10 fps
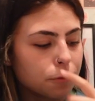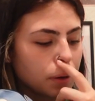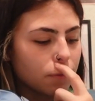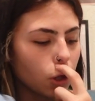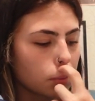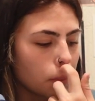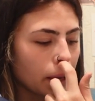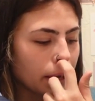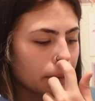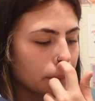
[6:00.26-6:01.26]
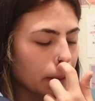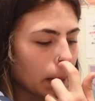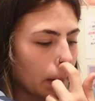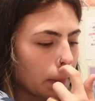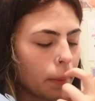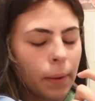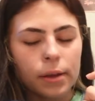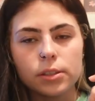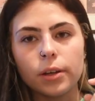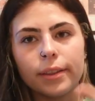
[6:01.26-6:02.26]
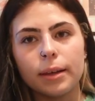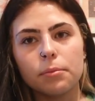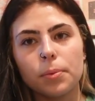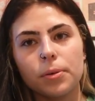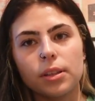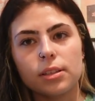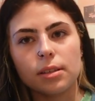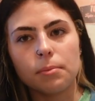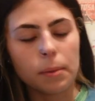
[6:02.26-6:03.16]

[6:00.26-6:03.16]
for my volleyball backpack. So I think I'm going to put this in my